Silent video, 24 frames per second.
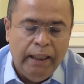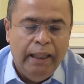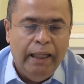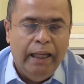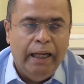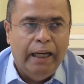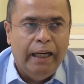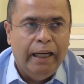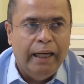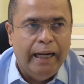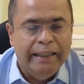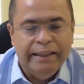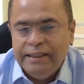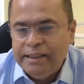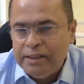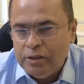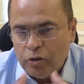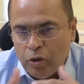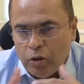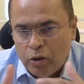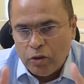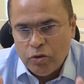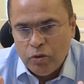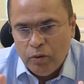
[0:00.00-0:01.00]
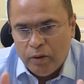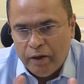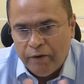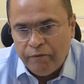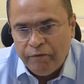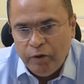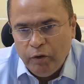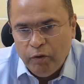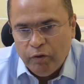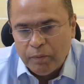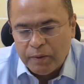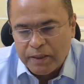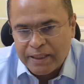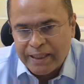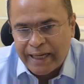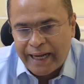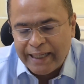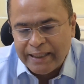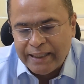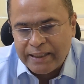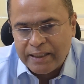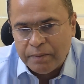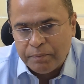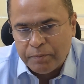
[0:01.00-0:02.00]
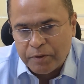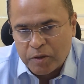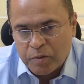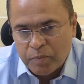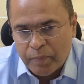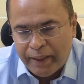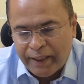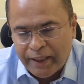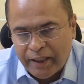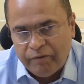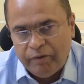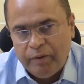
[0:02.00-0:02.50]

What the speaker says: And this is also our view from a StackGen perspective.